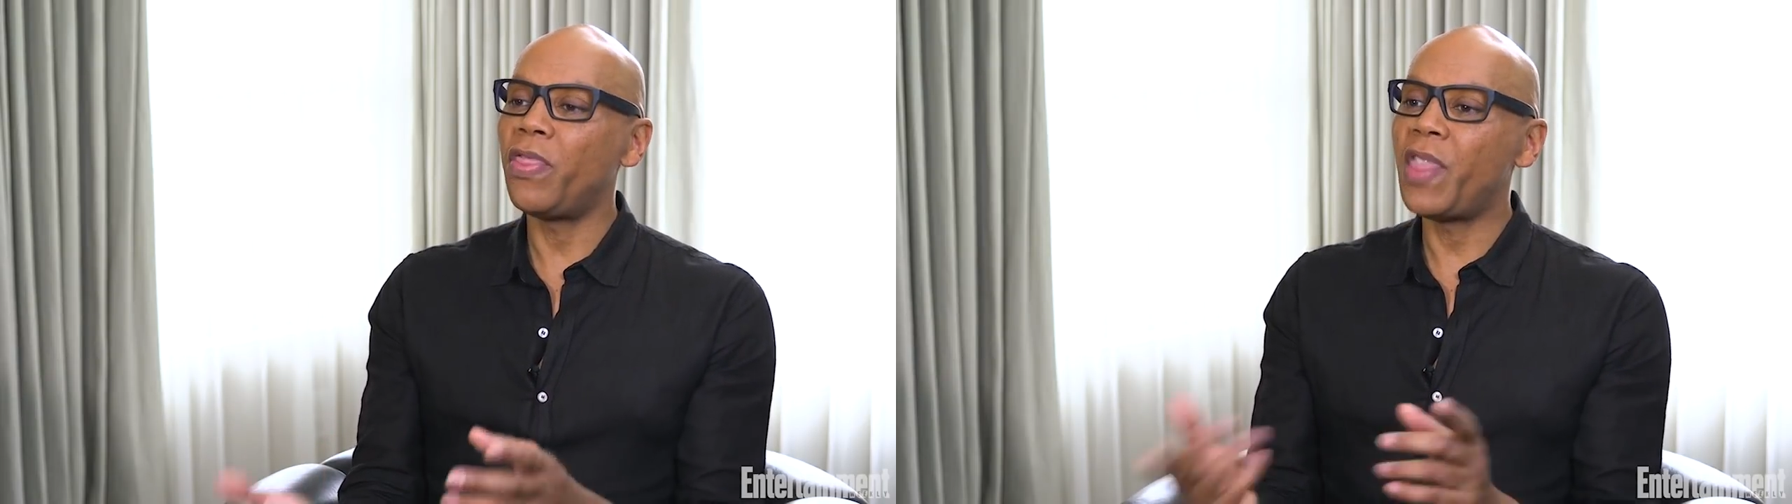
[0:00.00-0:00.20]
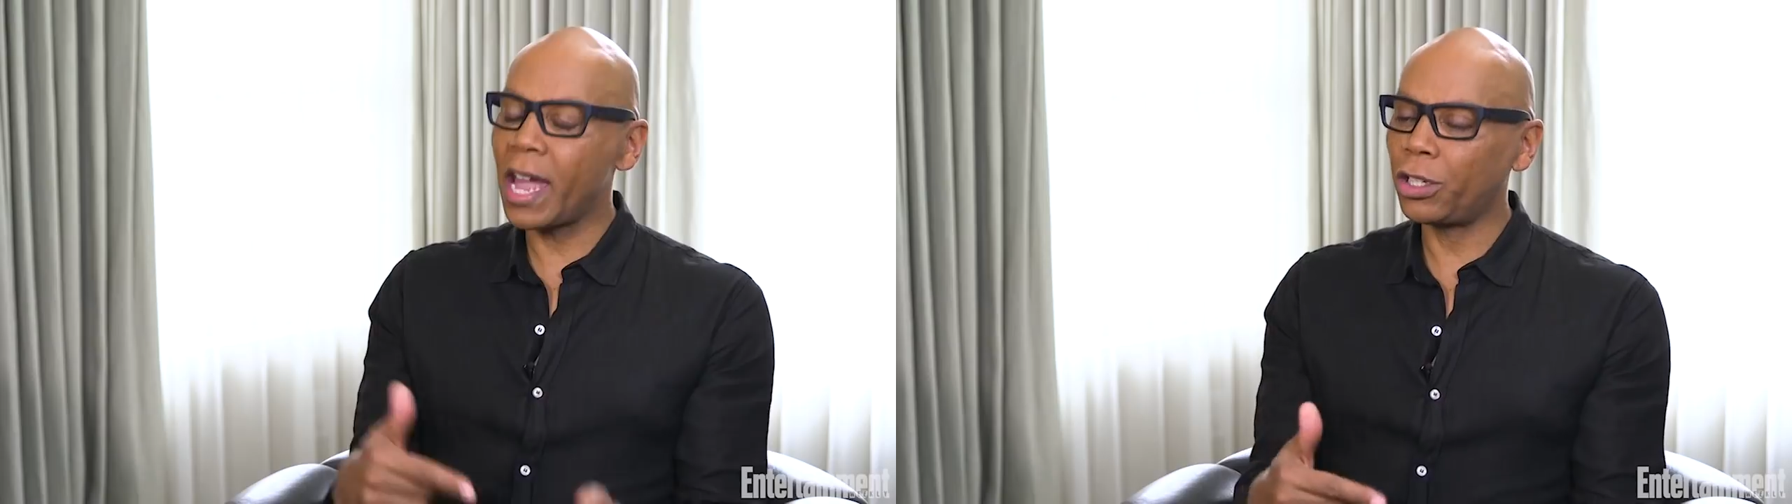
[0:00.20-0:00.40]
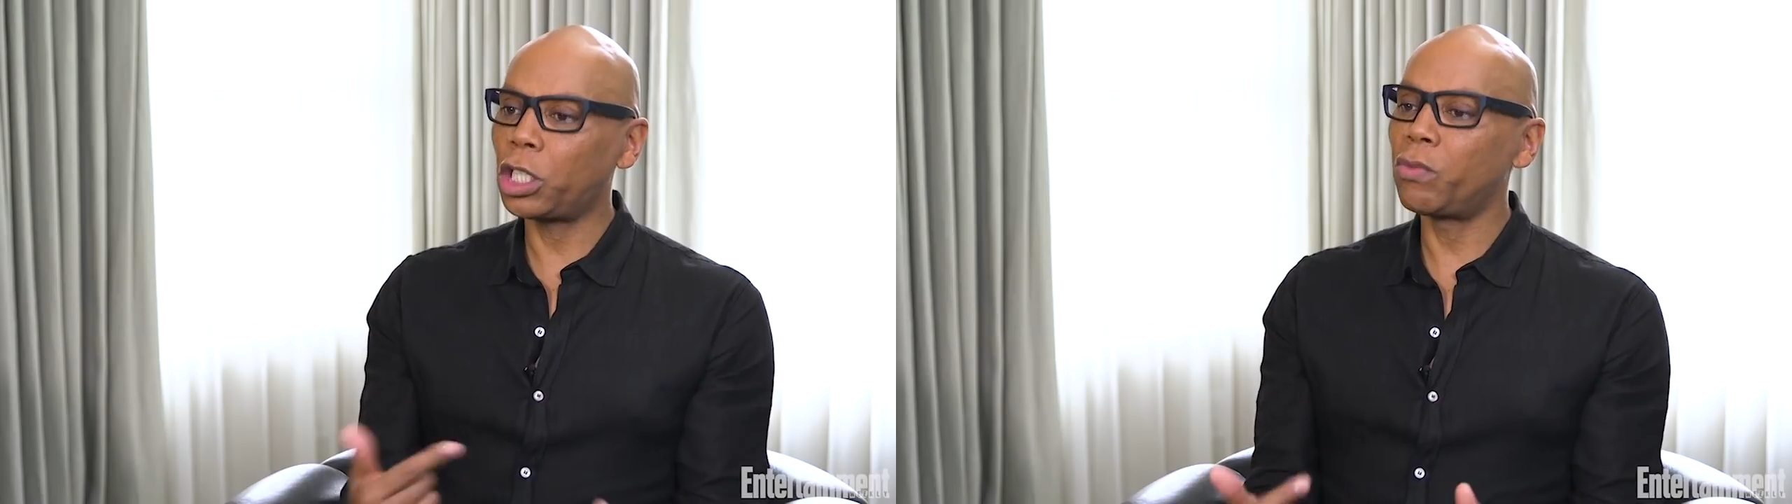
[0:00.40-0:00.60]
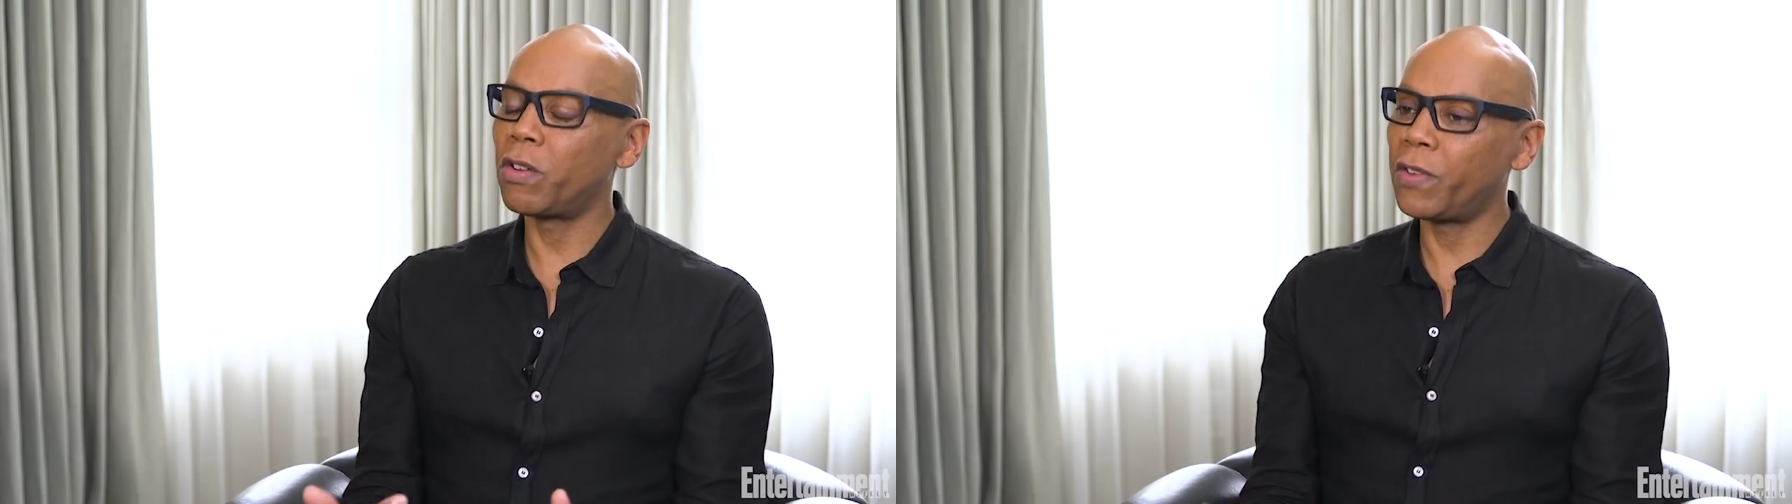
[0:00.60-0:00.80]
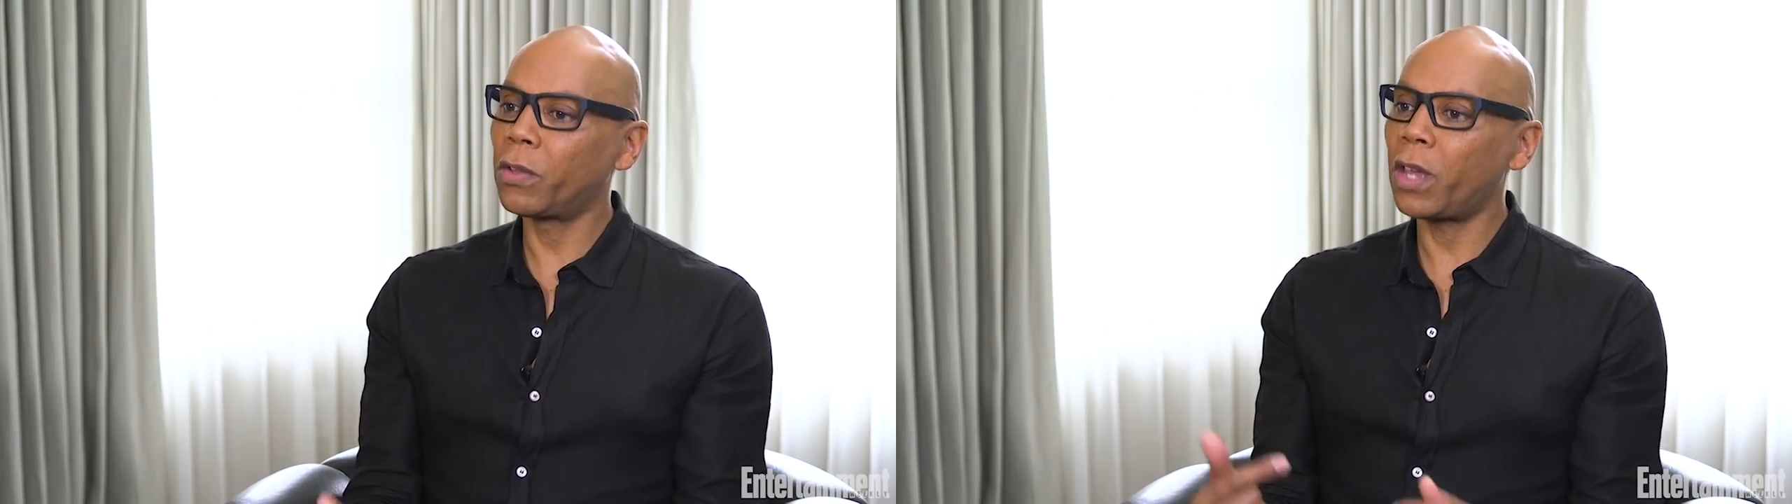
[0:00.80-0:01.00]
Then
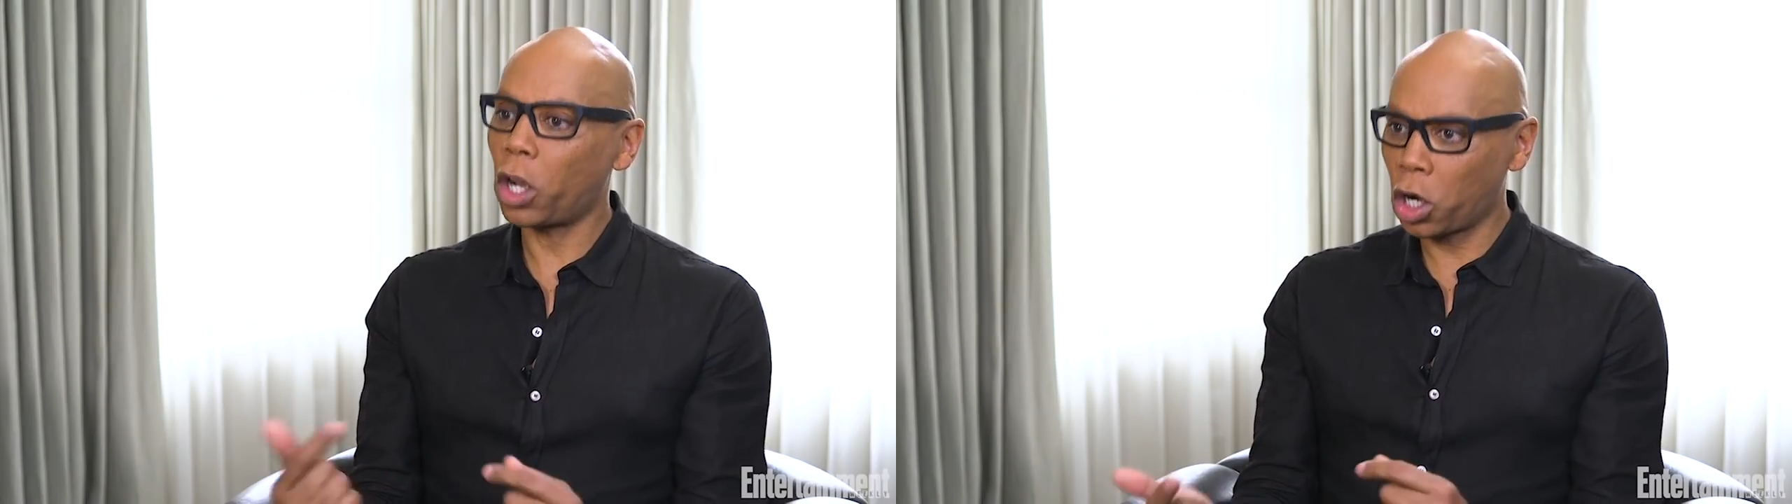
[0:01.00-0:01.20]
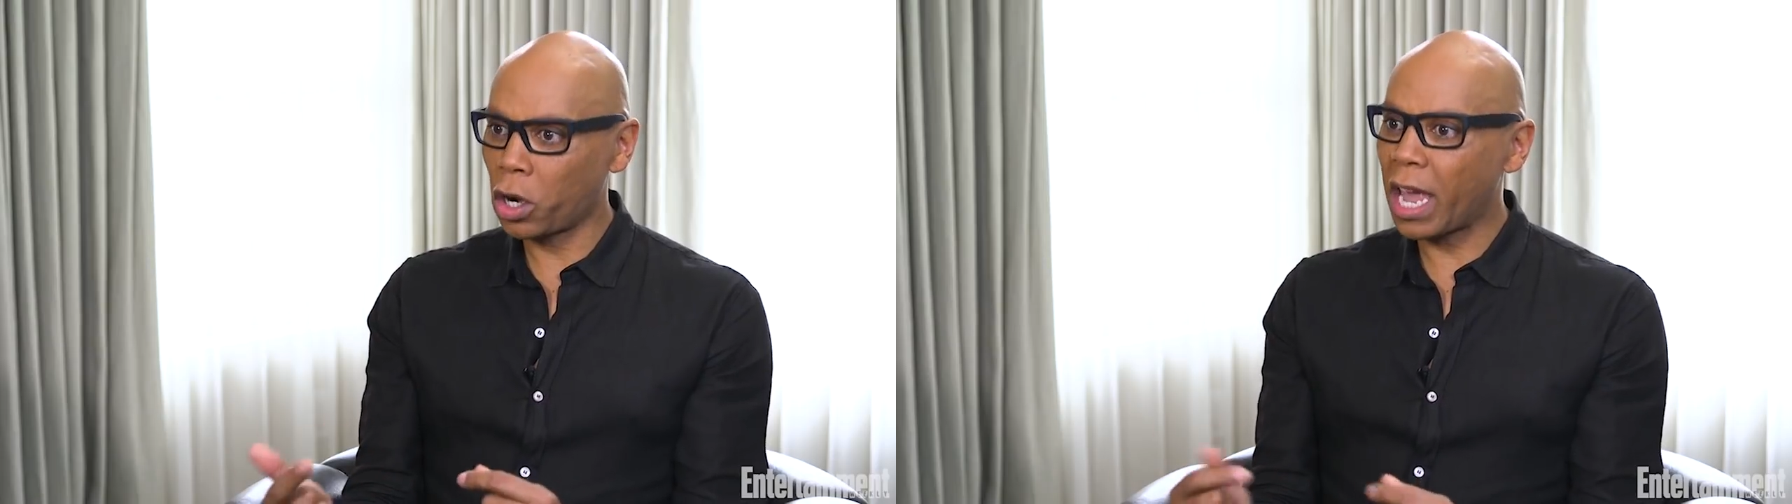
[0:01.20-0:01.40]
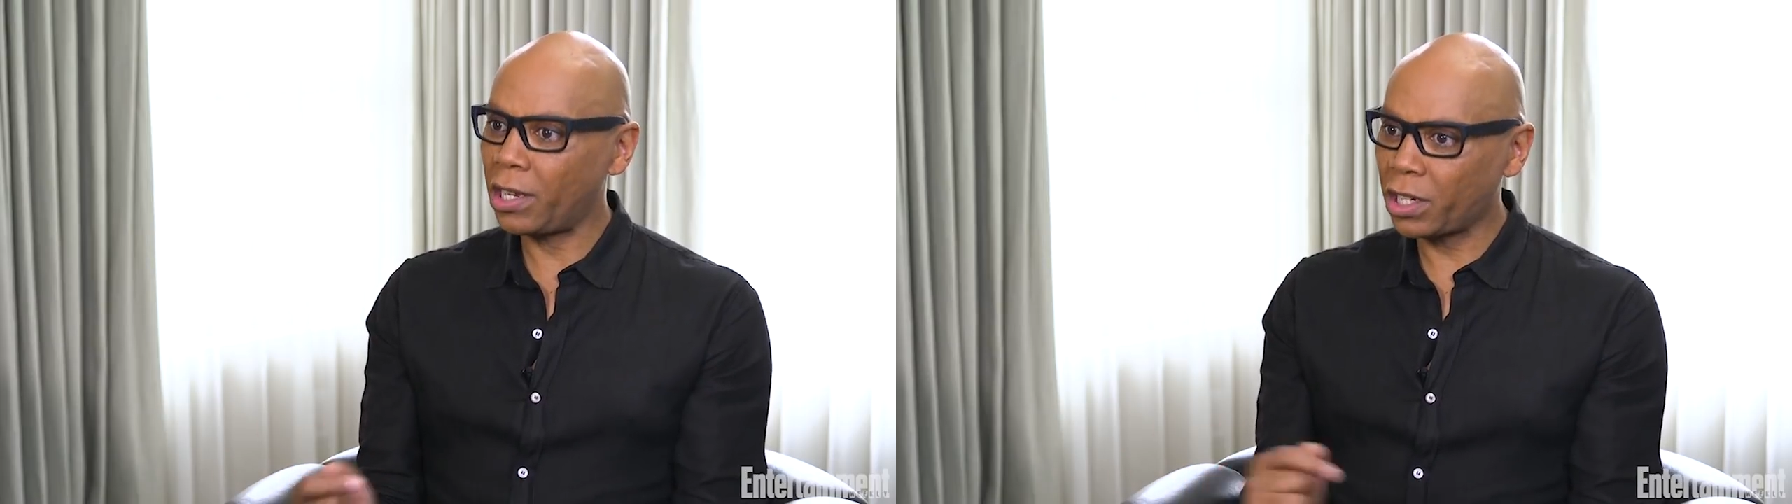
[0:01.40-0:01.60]
she revealed her